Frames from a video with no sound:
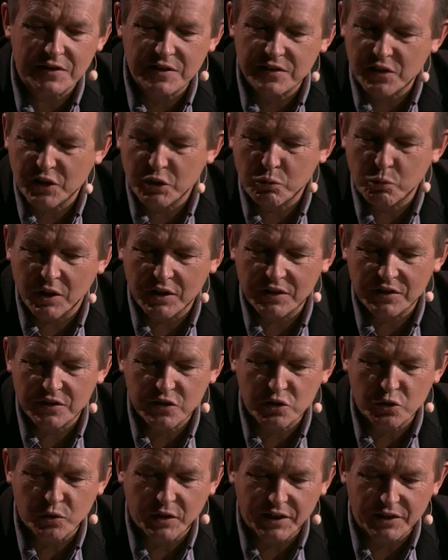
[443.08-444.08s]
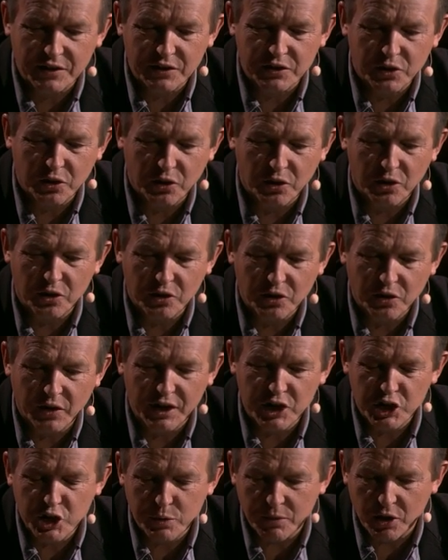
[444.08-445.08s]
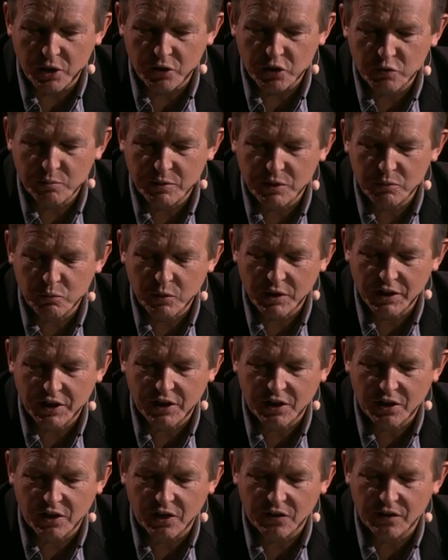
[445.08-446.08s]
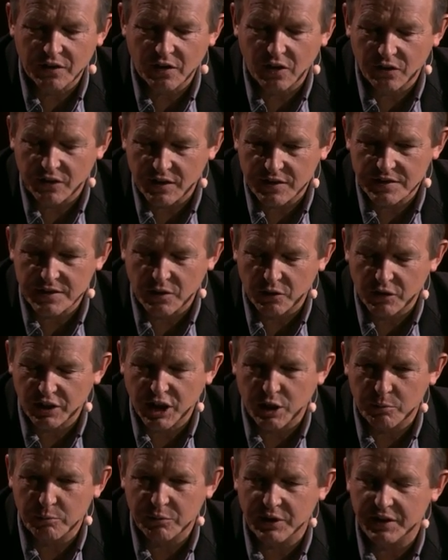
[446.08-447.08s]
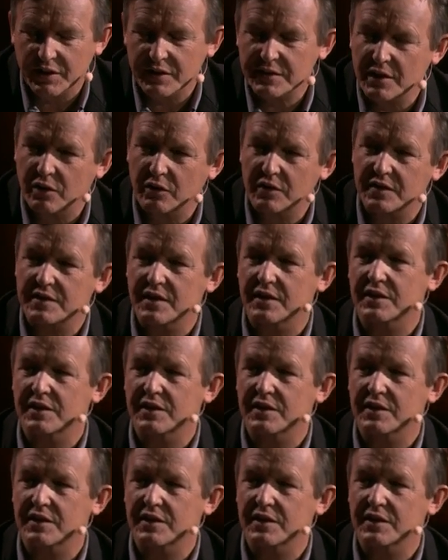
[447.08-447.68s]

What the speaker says: this is only one string to your energy bow. You've been working on this solar company, Solar